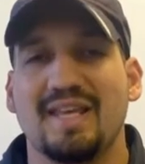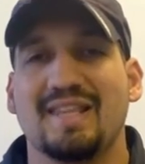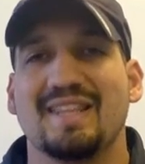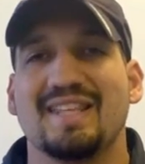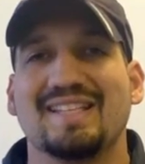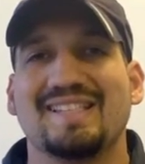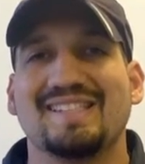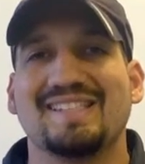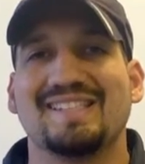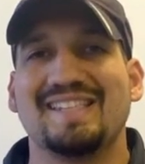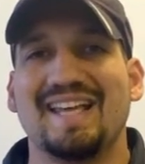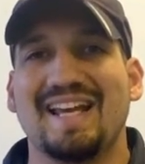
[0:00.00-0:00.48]

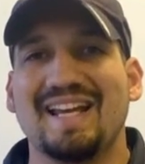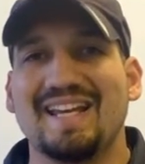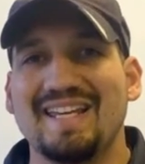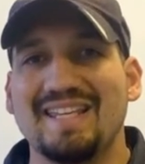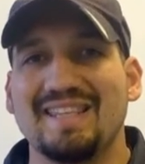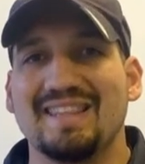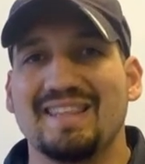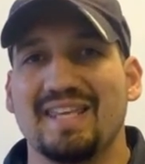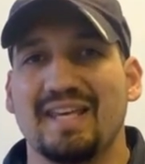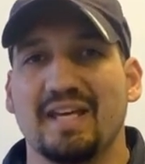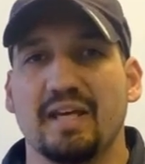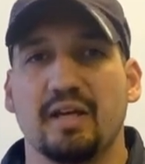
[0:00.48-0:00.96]
The
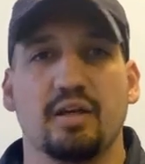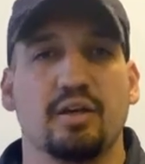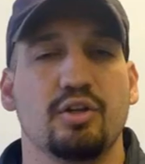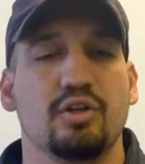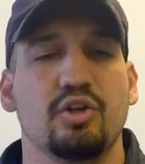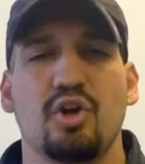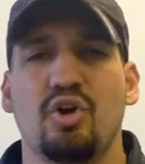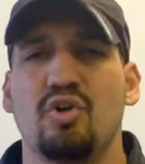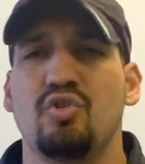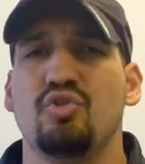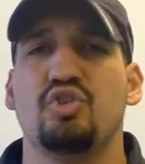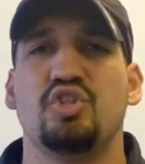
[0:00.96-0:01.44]
second thing,
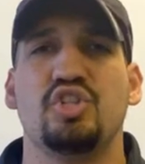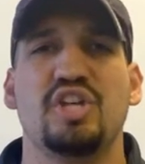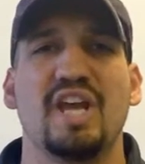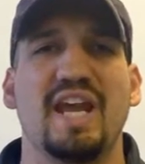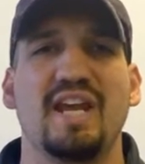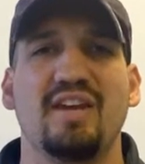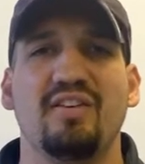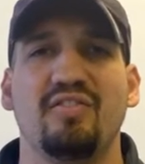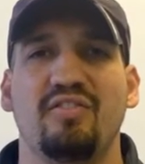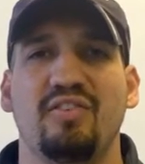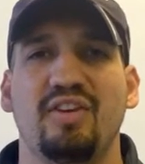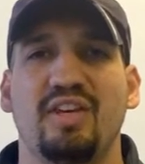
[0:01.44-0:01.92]
no
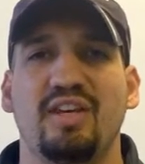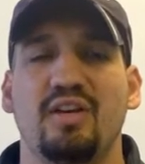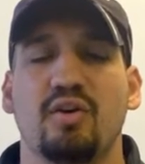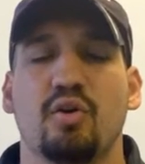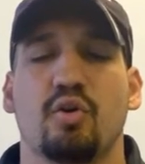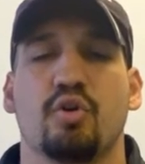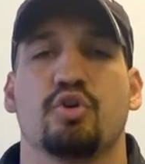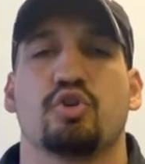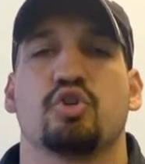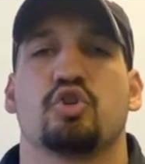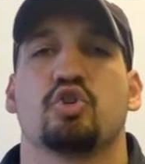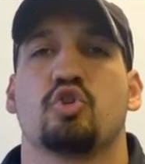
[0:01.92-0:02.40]
JV
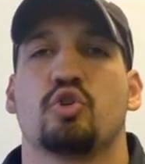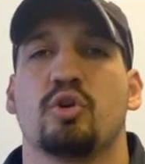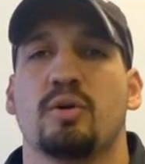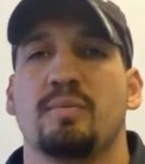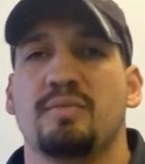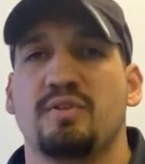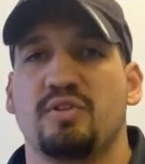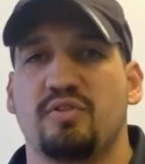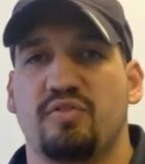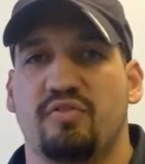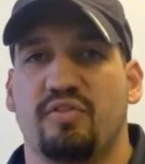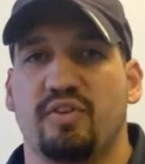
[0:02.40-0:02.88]
or
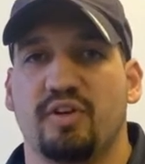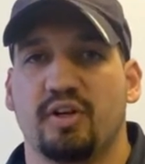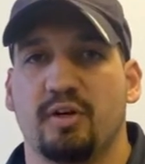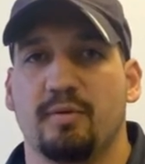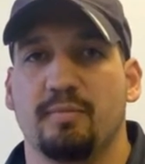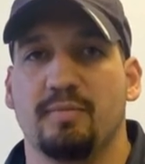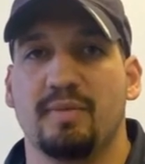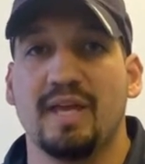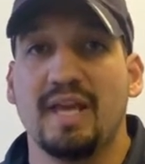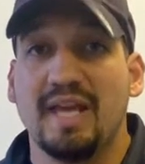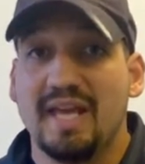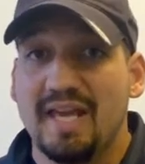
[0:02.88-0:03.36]
scrimmage film.